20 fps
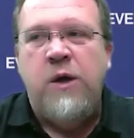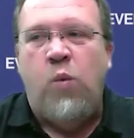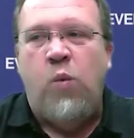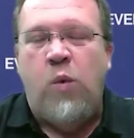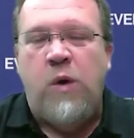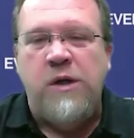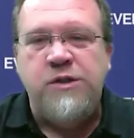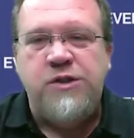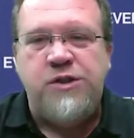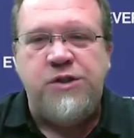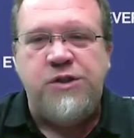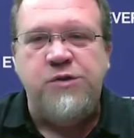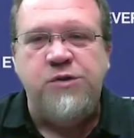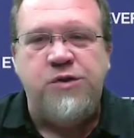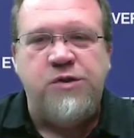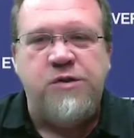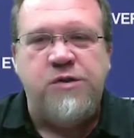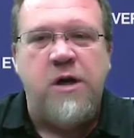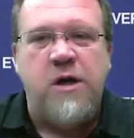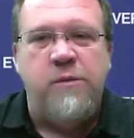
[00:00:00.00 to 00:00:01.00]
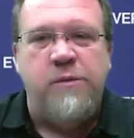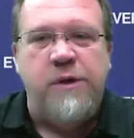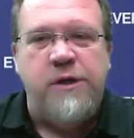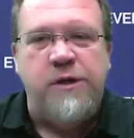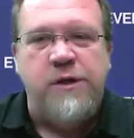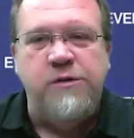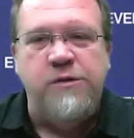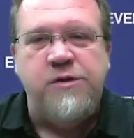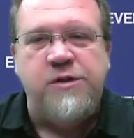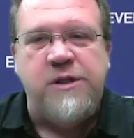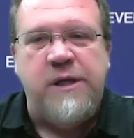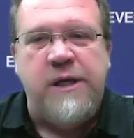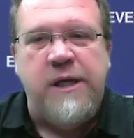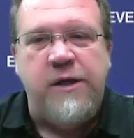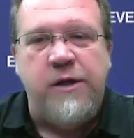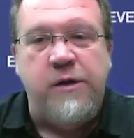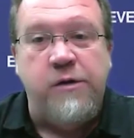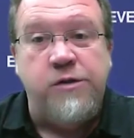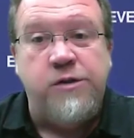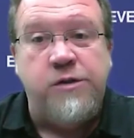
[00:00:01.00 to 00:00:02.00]
once you start reducing
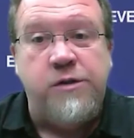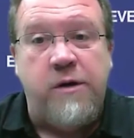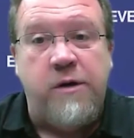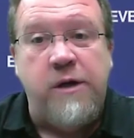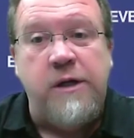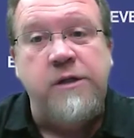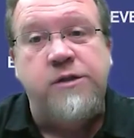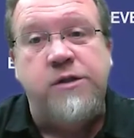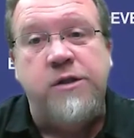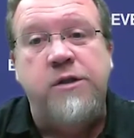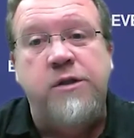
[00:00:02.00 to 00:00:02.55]
it, you're starting to